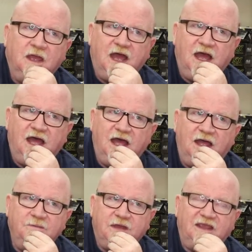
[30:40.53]

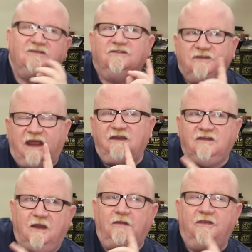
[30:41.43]
Uh, I guess it's not a
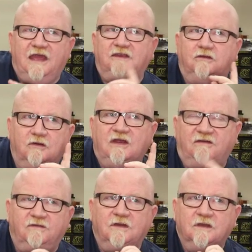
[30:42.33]
tunnel in that you don't have